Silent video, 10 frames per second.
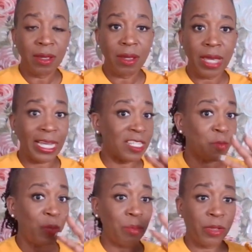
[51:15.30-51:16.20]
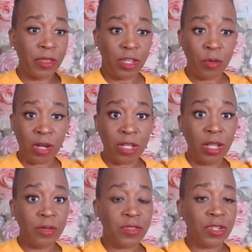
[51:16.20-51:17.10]
against people that you are
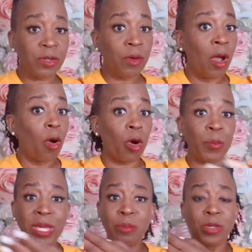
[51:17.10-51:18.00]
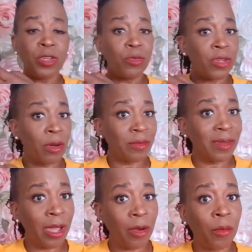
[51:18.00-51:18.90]
close to or people you don't
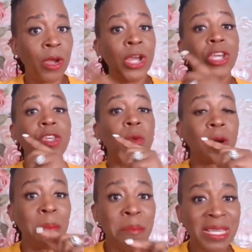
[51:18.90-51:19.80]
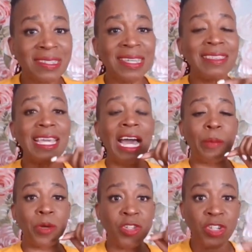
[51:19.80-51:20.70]
know, you are missing the
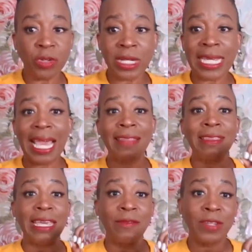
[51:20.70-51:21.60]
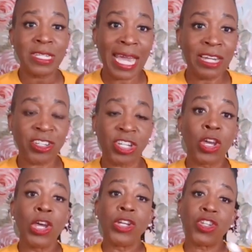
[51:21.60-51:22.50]
opportunity and the invitation
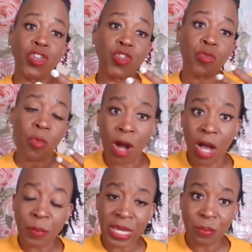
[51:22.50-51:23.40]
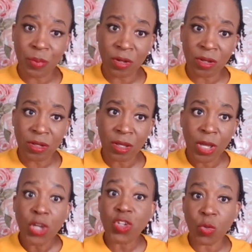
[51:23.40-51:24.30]
to draw people
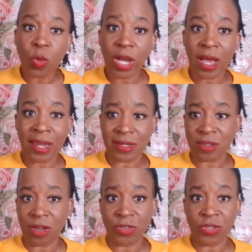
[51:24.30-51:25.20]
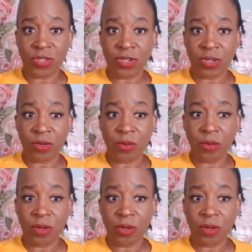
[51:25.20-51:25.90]
to what God has called you to do.